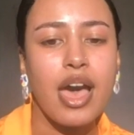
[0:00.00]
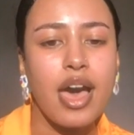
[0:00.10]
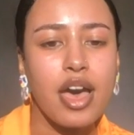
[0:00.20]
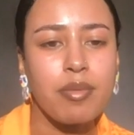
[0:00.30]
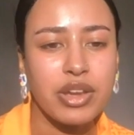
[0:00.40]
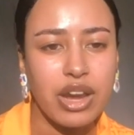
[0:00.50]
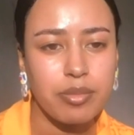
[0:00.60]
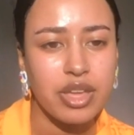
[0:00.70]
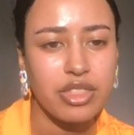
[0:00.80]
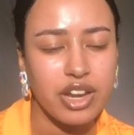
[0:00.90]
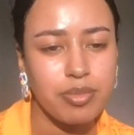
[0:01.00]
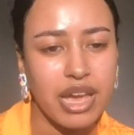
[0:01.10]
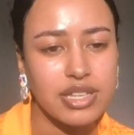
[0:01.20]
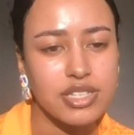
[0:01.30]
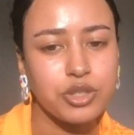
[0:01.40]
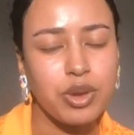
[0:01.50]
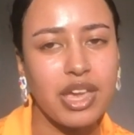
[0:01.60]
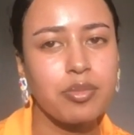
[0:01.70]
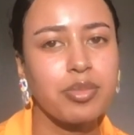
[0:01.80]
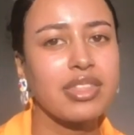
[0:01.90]
uh, my grandmother had passed
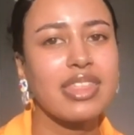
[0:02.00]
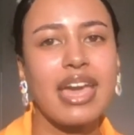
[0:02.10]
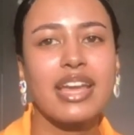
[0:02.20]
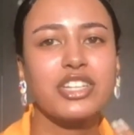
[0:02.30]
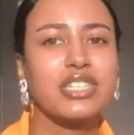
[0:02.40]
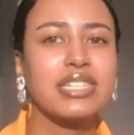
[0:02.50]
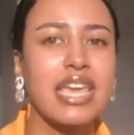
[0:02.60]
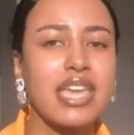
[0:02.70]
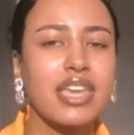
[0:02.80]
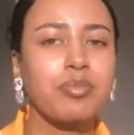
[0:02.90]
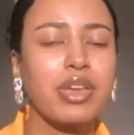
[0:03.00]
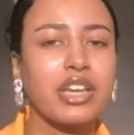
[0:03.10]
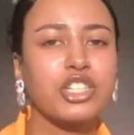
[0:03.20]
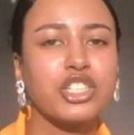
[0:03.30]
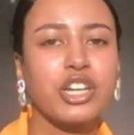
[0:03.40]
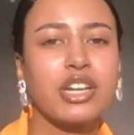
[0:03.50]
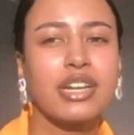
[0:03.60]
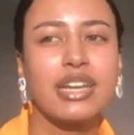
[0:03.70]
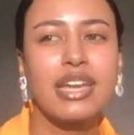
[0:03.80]
away, but they had just taken a picture.